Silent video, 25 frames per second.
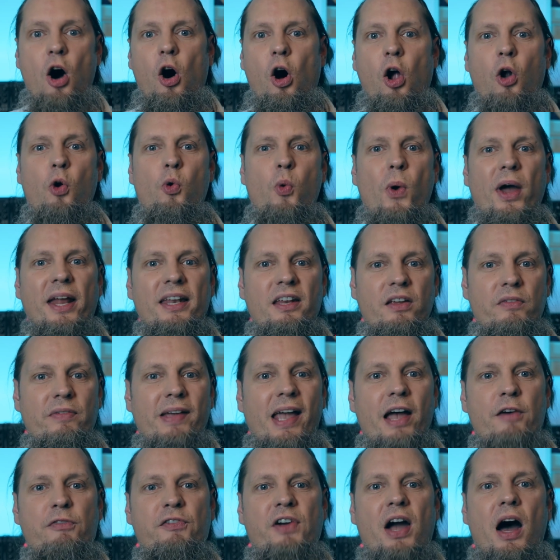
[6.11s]
Already
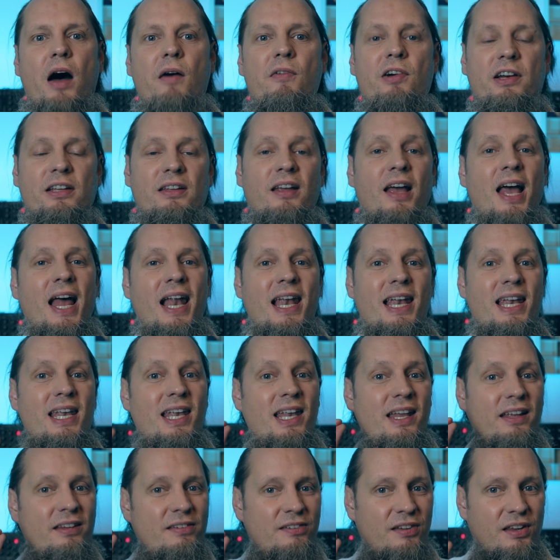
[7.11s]
we have covered
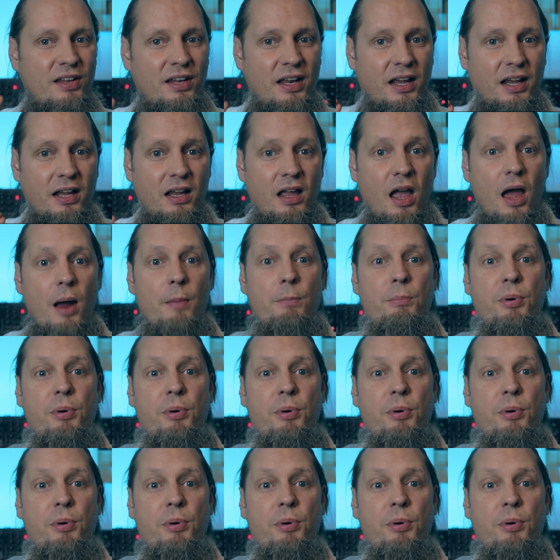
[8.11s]
listening,